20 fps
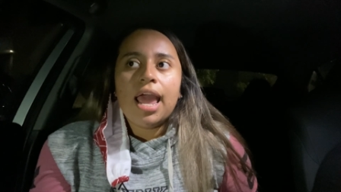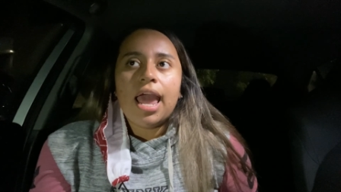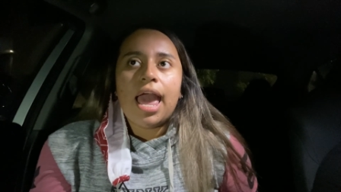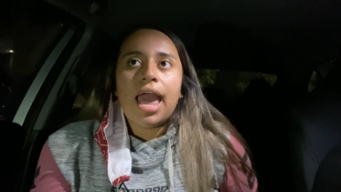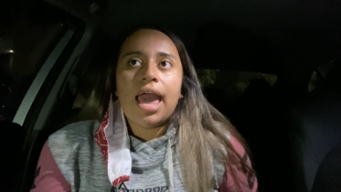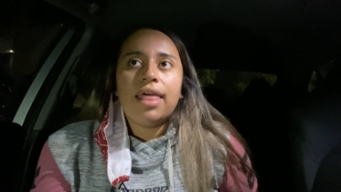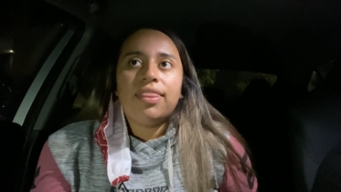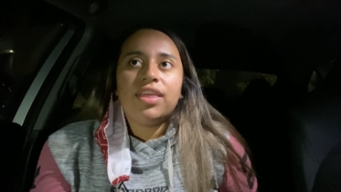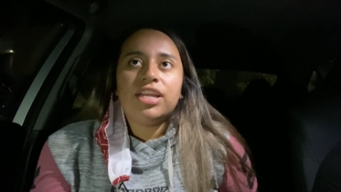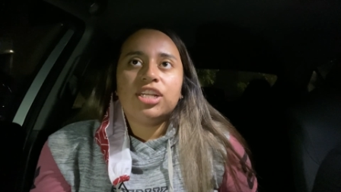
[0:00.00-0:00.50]

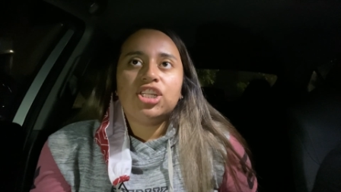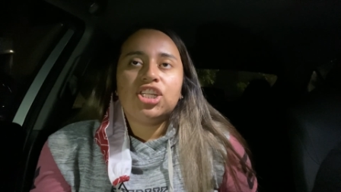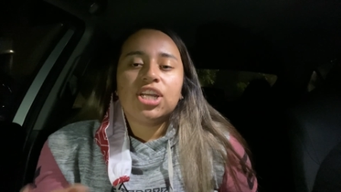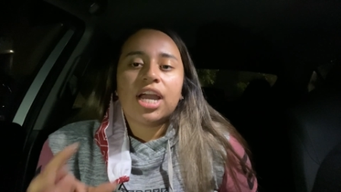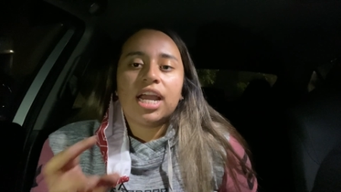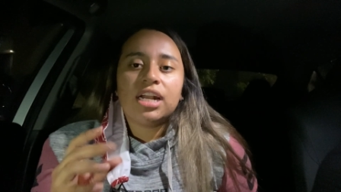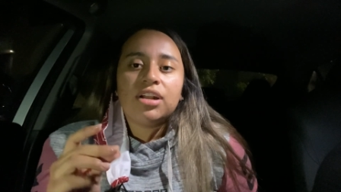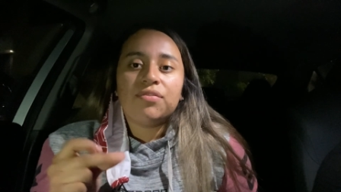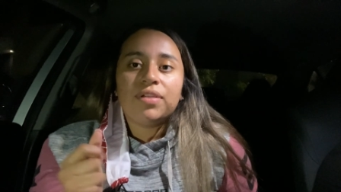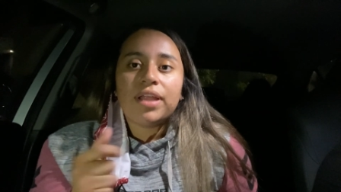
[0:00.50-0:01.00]
and then she
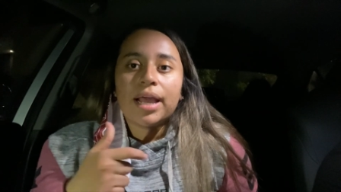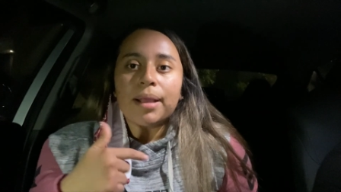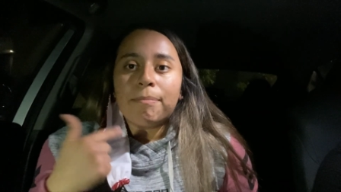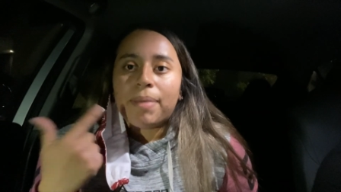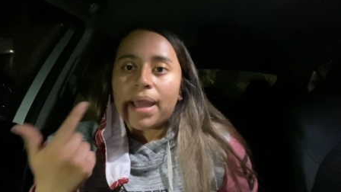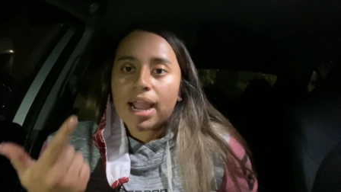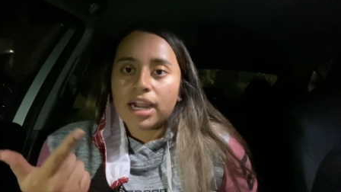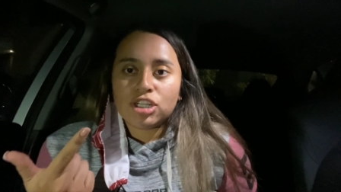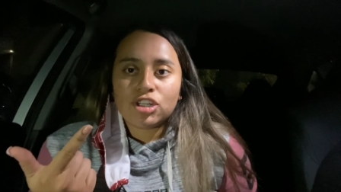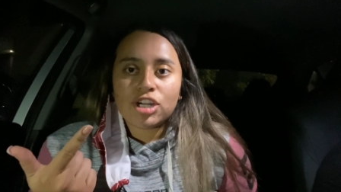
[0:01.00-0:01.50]
kind of like
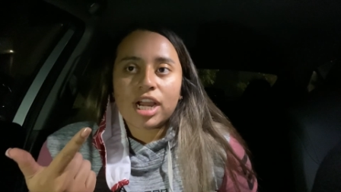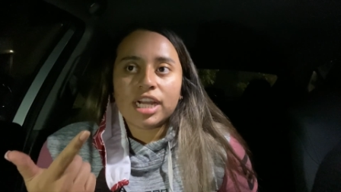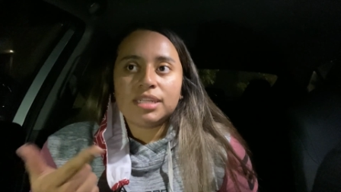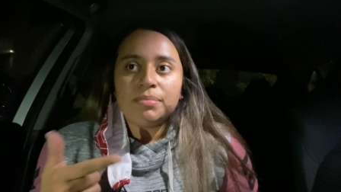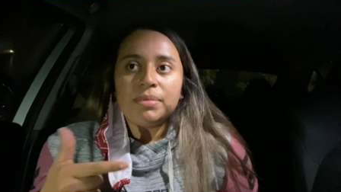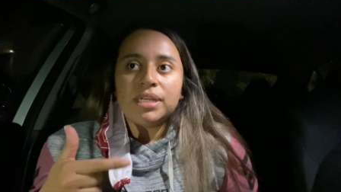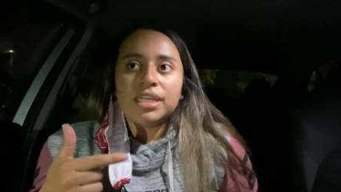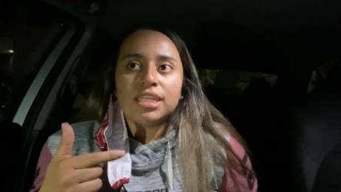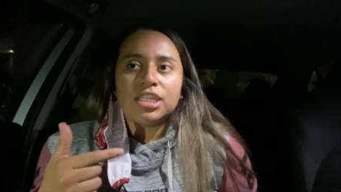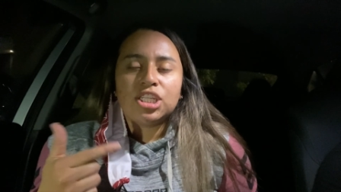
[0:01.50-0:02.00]
backtracked
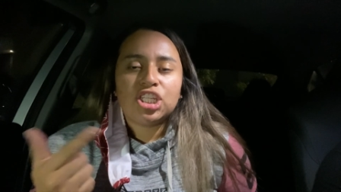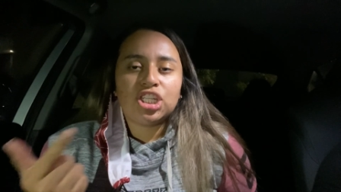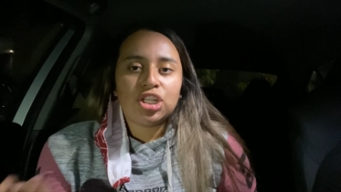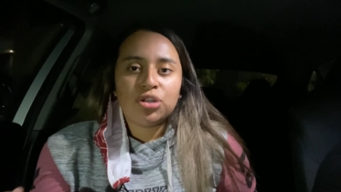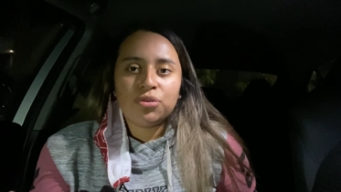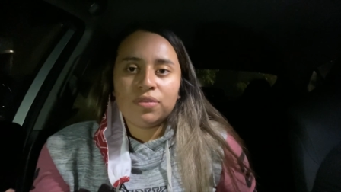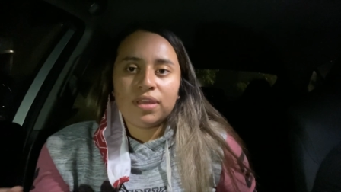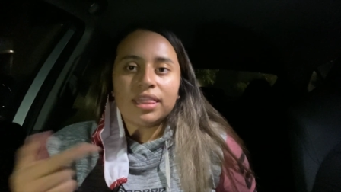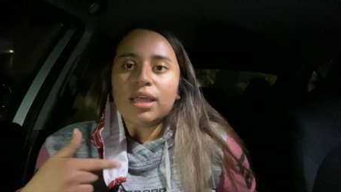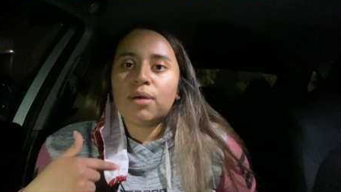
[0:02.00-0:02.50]
because she
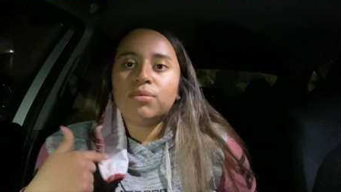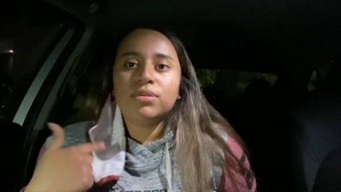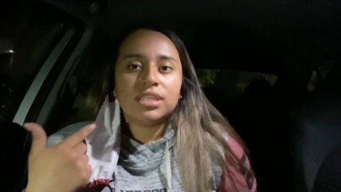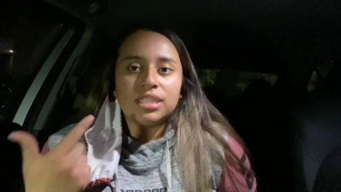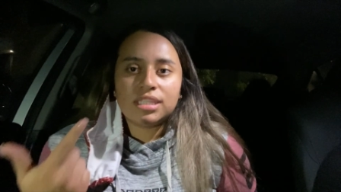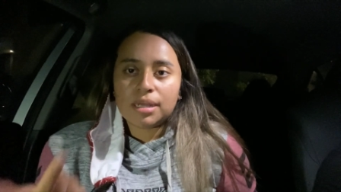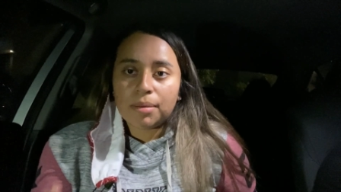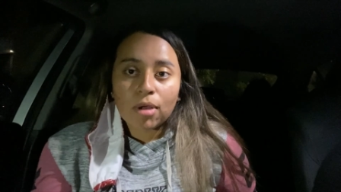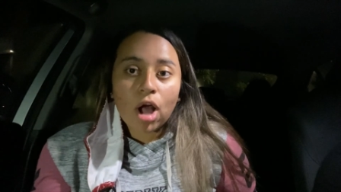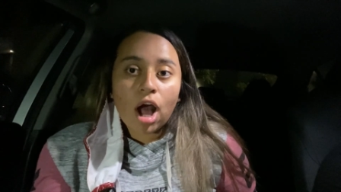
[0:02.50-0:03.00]
knew that that was a
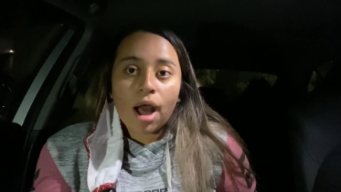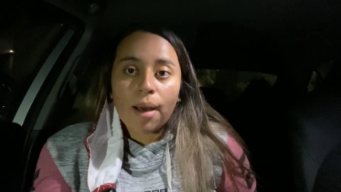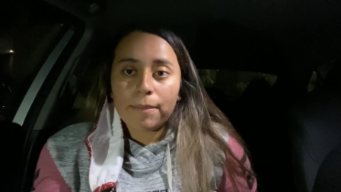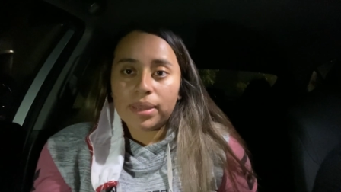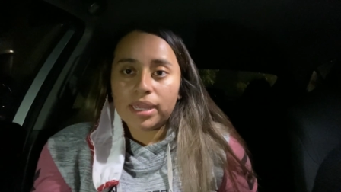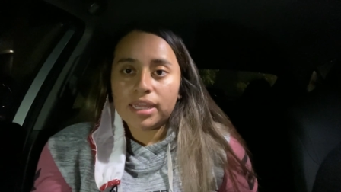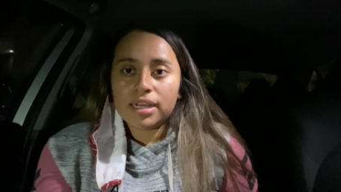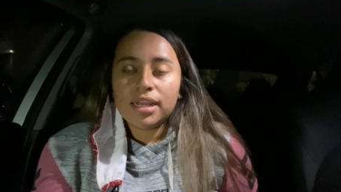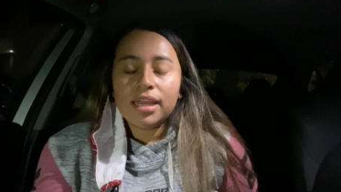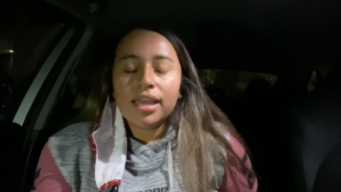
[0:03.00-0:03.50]
dumb comment